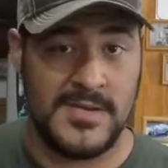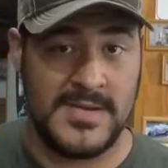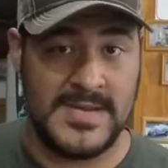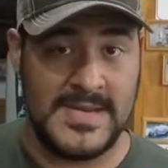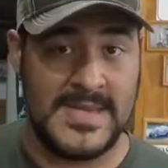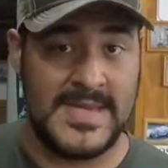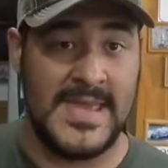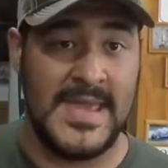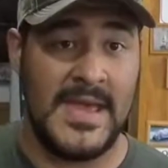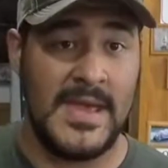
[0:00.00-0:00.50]
can
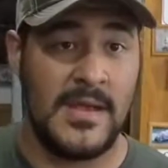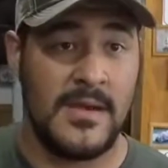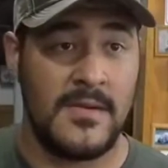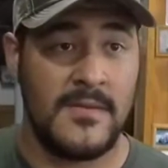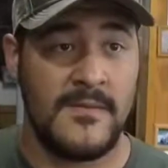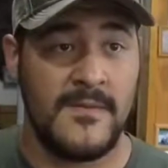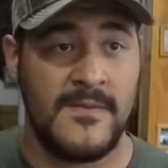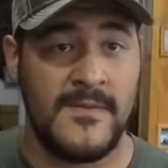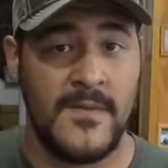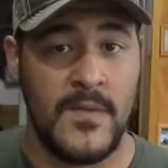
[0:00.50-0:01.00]
get
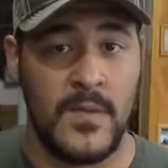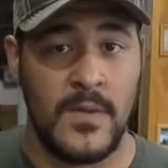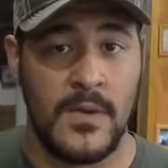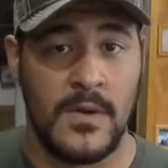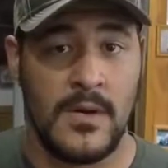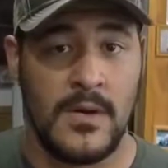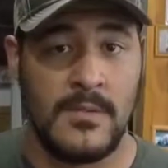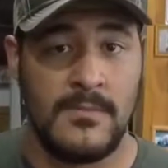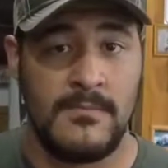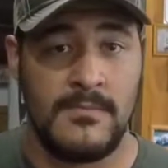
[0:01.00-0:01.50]

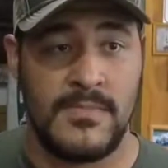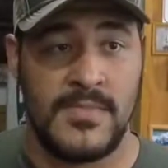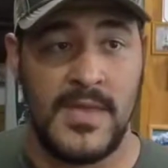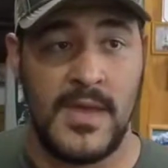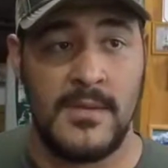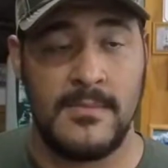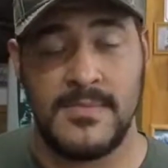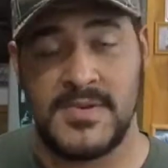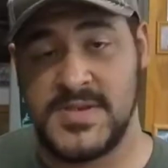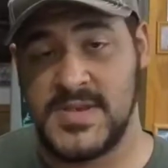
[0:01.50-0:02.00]
for
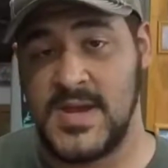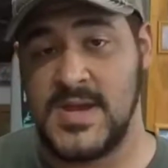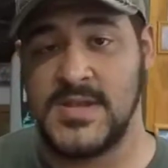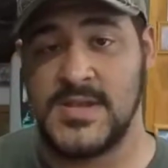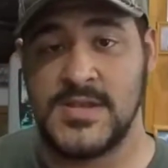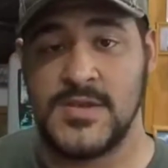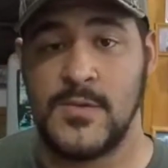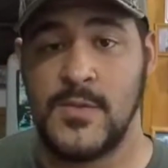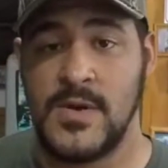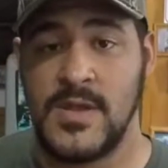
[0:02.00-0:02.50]
them besides a
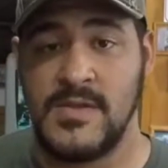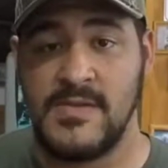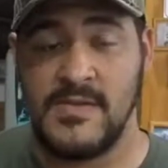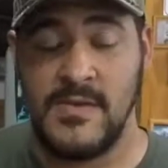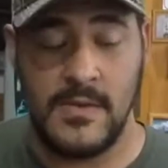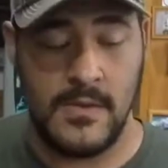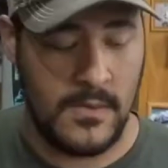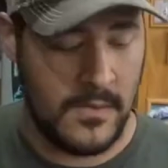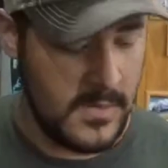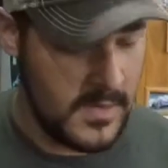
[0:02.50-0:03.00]

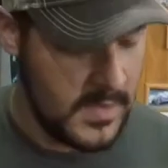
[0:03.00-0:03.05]
22.